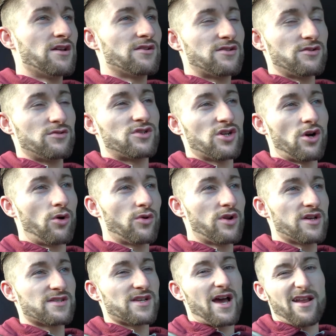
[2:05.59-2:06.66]
do
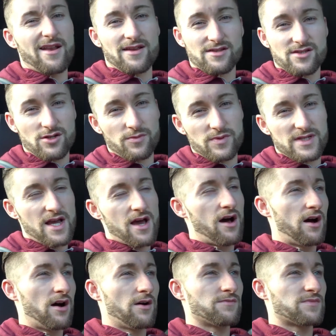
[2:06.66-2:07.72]
shoulders and then superset
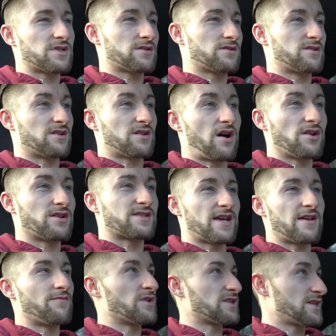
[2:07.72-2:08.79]
arms to kind of
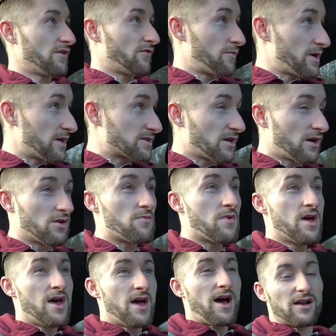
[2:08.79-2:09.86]
save myself a bit of time
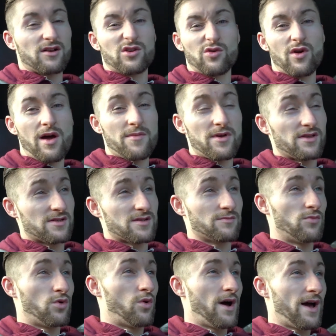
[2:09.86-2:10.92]
and cram in some
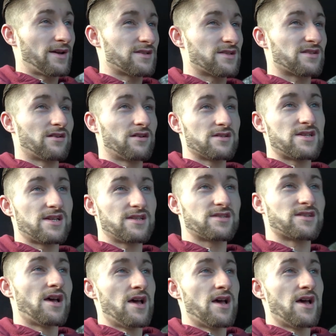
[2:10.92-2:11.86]
more exercises.